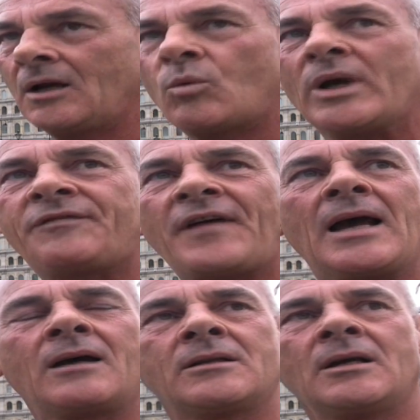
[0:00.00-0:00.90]
We
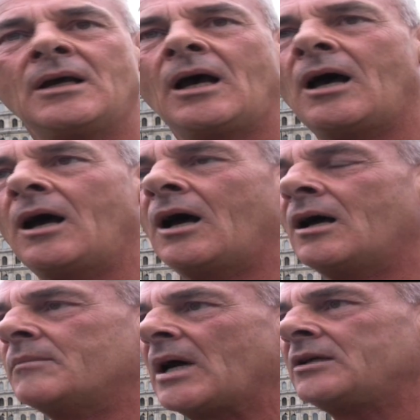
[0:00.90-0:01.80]
found
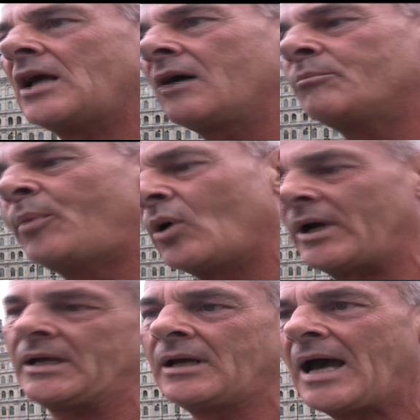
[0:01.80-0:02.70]
um, a young
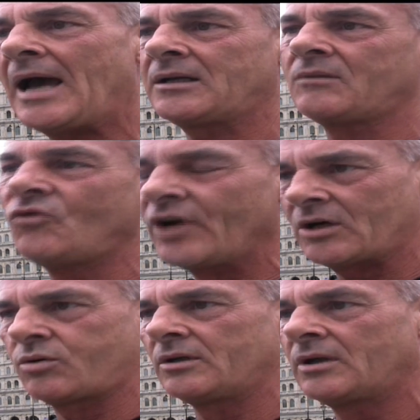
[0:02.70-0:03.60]
boy, Adam
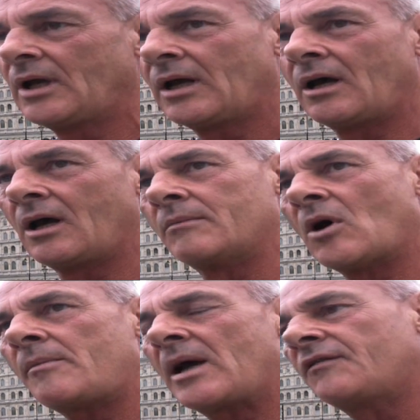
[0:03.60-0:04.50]
Rickwood. Um,
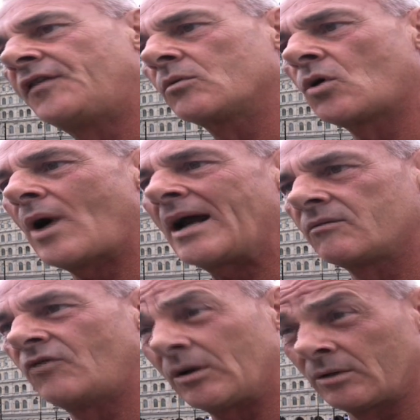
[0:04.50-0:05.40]
I made a film called
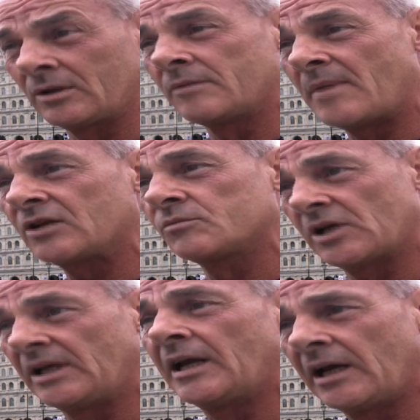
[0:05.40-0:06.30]
Adam Rickwood and the
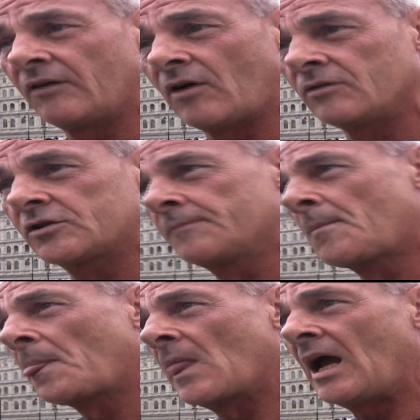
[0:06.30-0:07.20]
Medomsley Heroes.
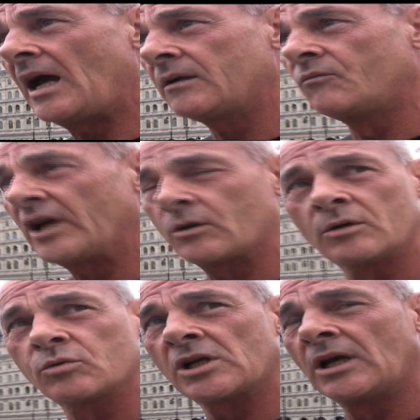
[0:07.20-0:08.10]
Now Adam
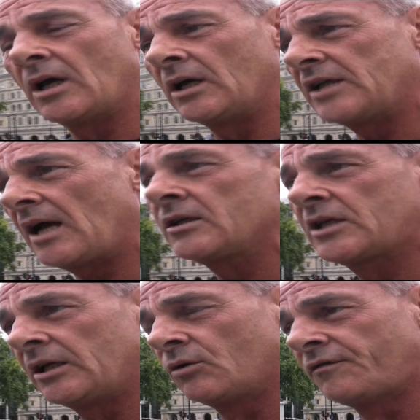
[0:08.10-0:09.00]
Rickwood was a, a young
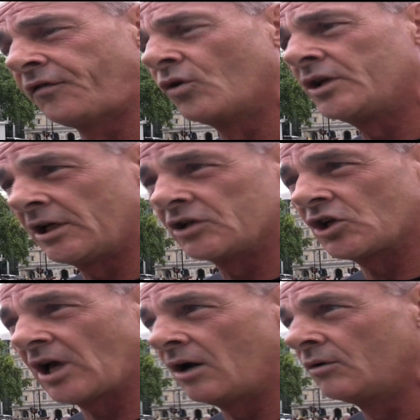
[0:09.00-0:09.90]
kid who four years
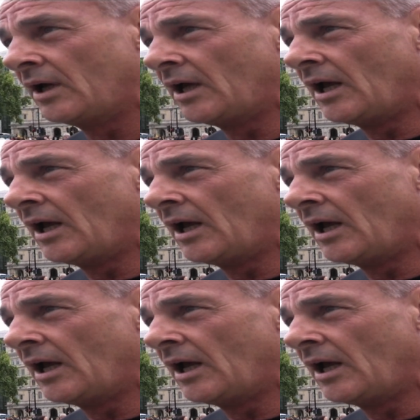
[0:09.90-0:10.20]
ago